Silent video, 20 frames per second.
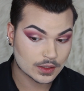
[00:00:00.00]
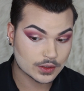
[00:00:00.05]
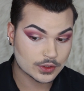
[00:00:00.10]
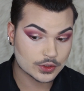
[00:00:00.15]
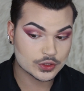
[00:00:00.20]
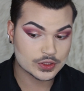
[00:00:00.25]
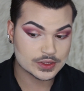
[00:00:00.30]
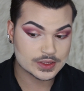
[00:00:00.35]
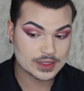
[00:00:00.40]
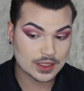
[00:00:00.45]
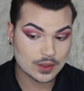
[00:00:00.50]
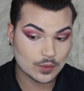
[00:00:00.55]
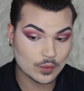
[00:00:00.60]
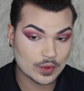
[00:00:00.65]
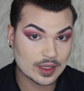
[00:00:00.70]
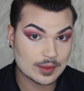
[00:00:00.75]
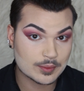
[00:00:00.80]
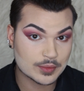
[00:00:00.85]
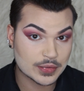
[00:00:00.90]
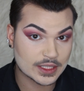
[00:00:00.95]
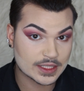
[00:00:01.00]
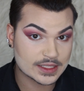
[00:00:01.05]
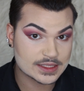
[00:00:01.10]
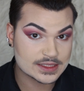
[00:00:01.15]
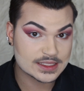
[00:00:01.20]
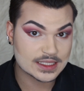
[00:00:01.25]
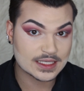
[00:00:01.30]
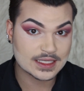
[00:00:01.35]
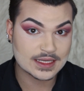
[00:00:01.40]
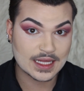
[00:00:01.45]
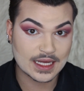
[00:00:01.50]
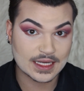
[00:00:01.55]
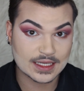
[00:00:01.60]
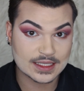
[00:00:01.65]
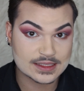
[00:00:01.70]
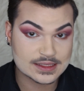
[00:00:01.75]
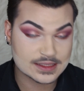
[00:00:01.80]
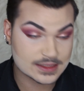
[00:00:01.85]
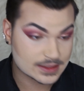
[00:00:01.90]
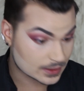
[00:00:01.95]
You're just going to want to blend in that
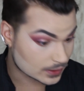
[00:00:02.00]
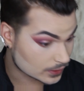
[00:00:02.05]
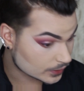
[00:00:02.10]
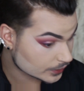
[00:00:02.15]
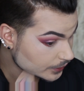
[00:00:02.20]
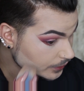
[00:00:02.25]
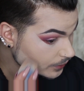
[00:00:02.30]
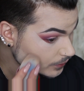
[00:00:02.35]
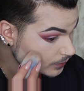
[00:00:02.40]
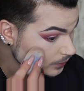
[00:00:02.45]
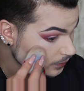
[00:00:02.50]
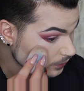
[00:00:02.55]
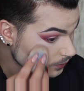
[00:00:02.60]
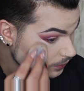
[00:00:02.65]
concealer.